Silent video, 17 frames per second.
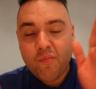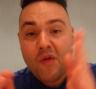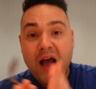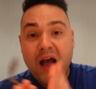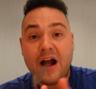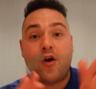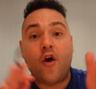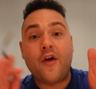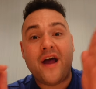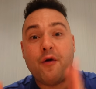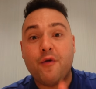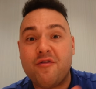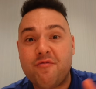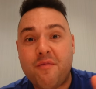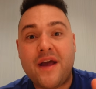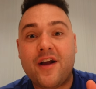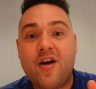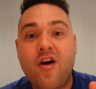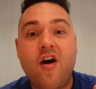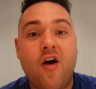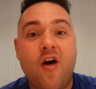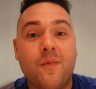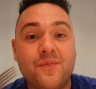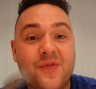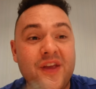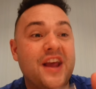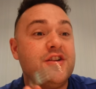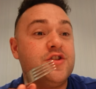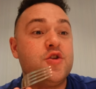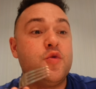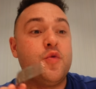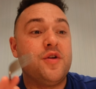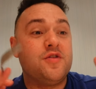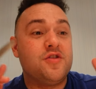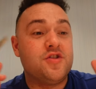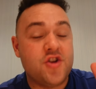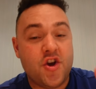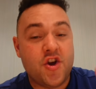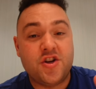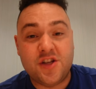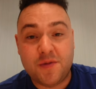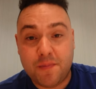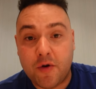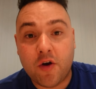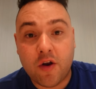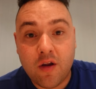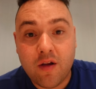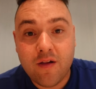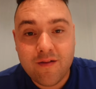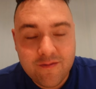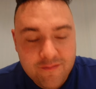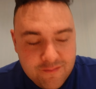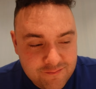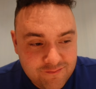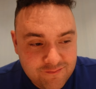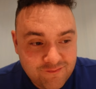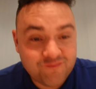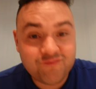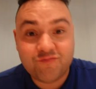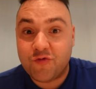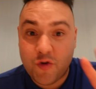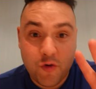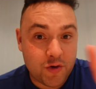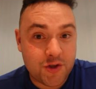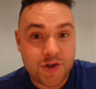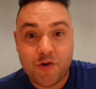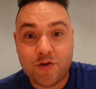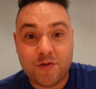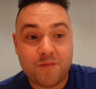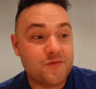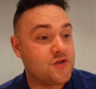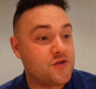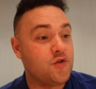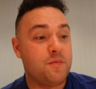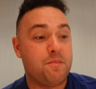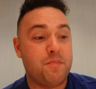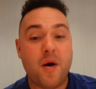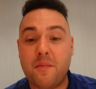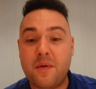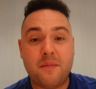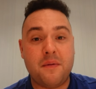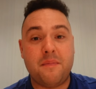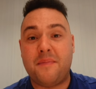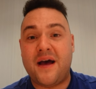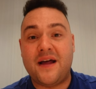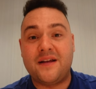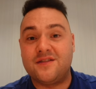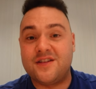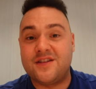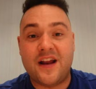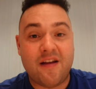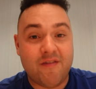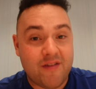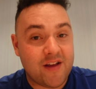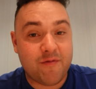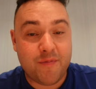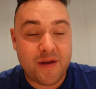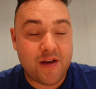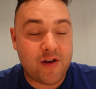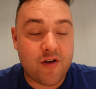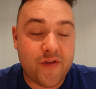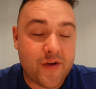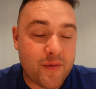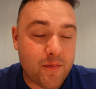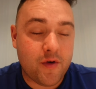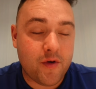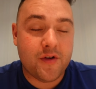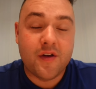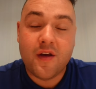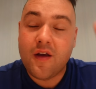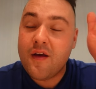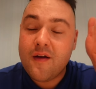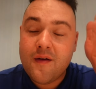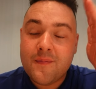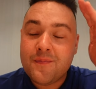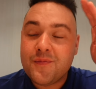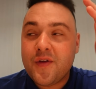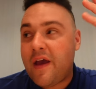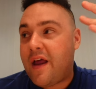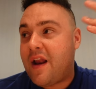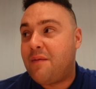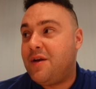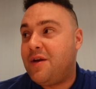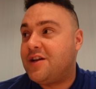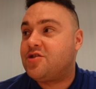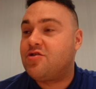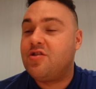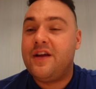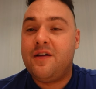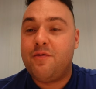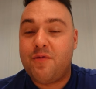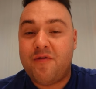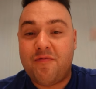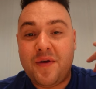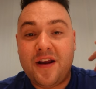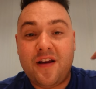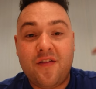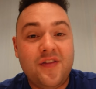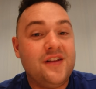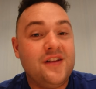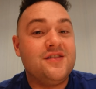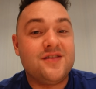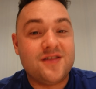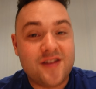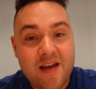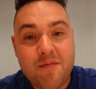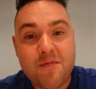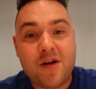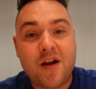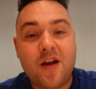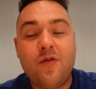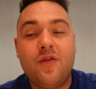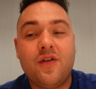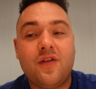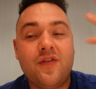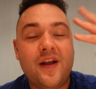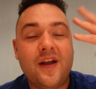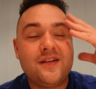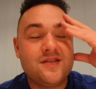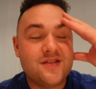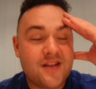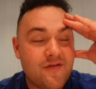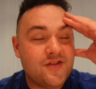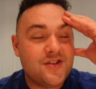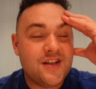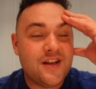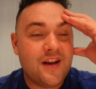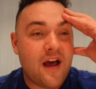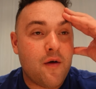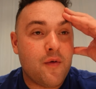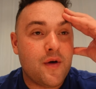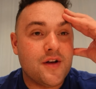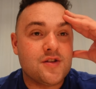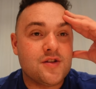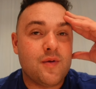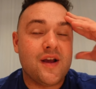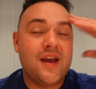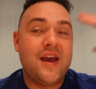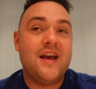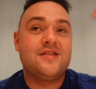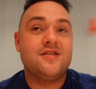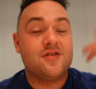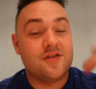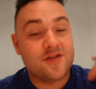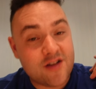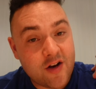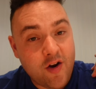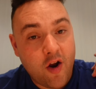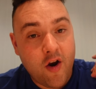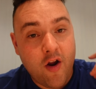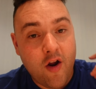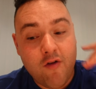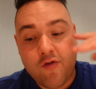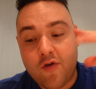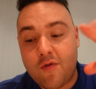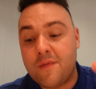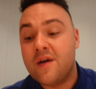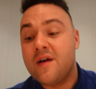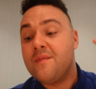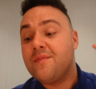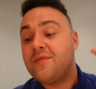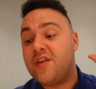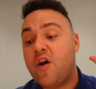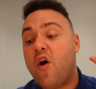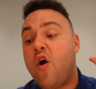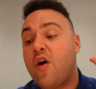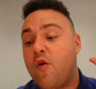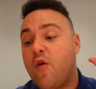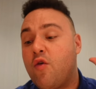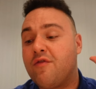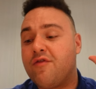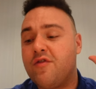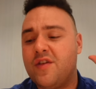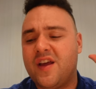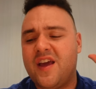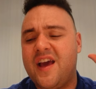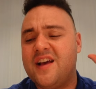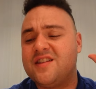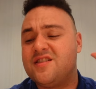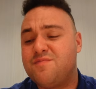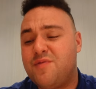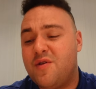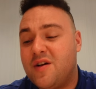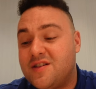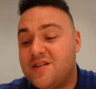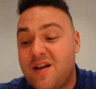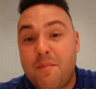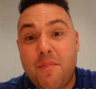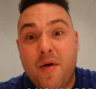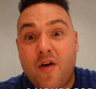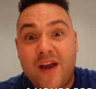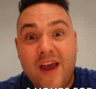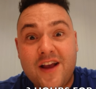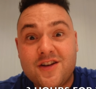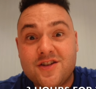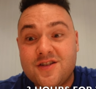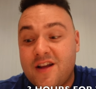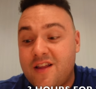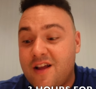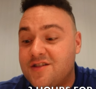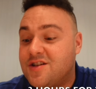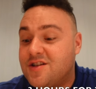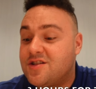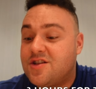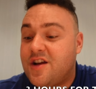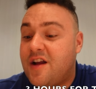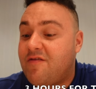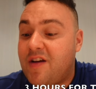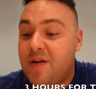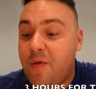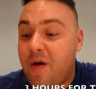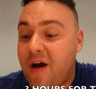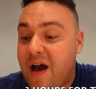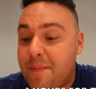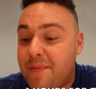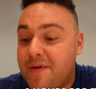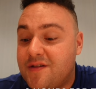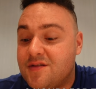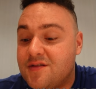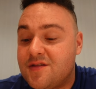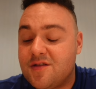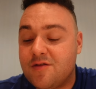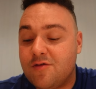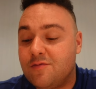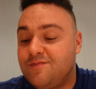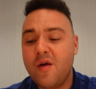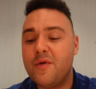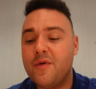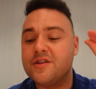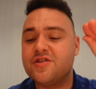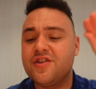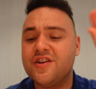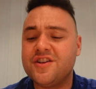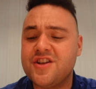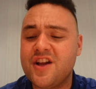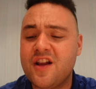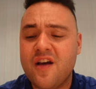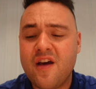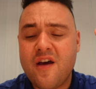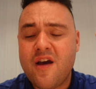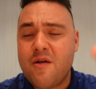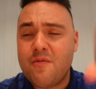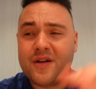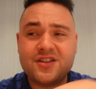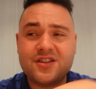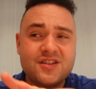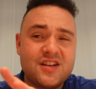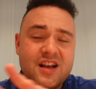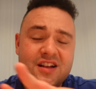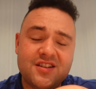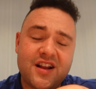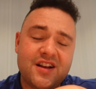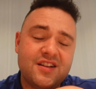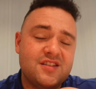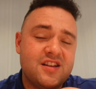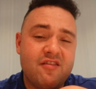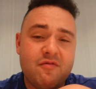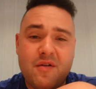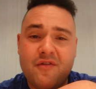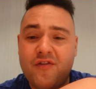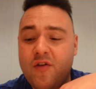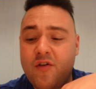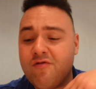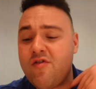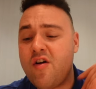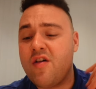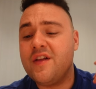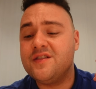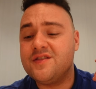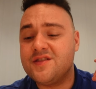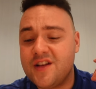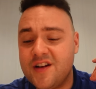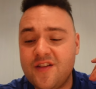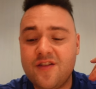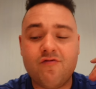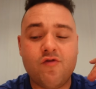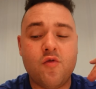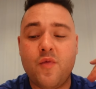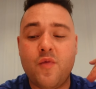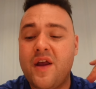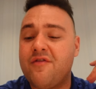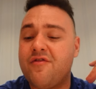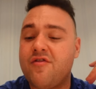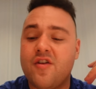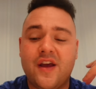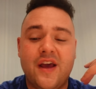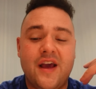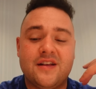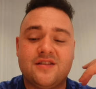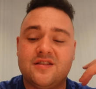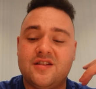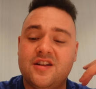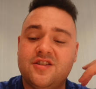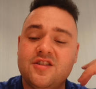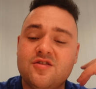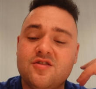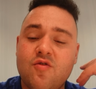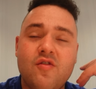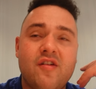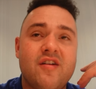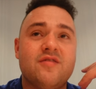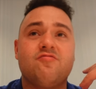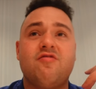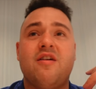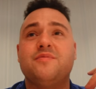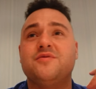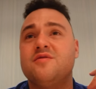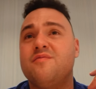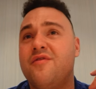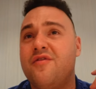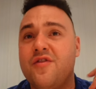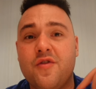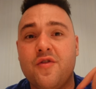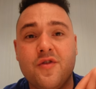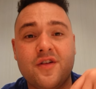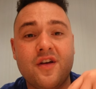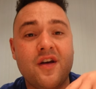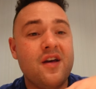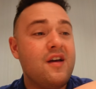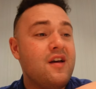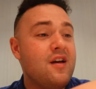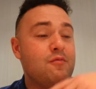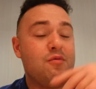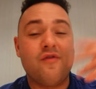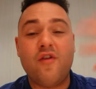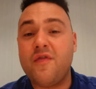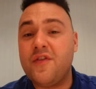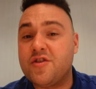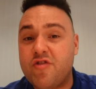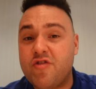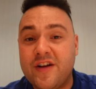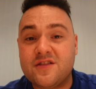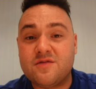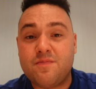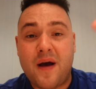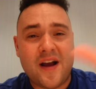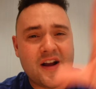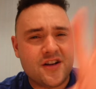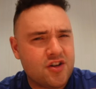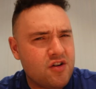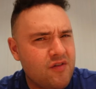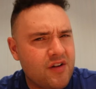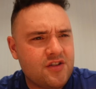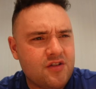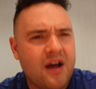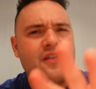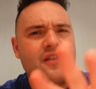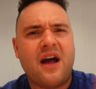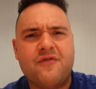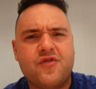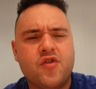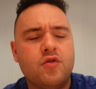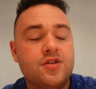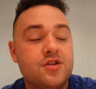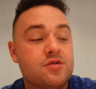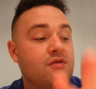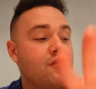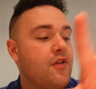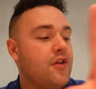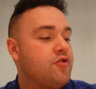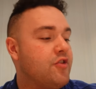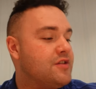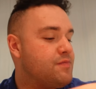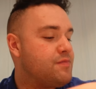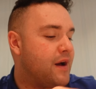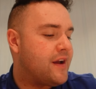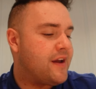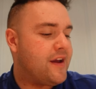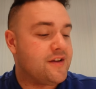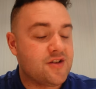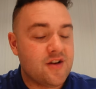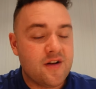I got out of my car into a dirty puddle. No joke. So the bottom of my pants and everything have been covered in mud. And I'm literally, we've been in these same clothes for like 17 hours, where cases are still not in our room. They are going through the cases, but it's embarkation day, that's just generally what happens, so we're just gonna chill. I said this to you before, rather than sitting in the room waiting for our cases, let's just go and grab some food. We've got the drinks package, I know I have told you, we've got the drinks package.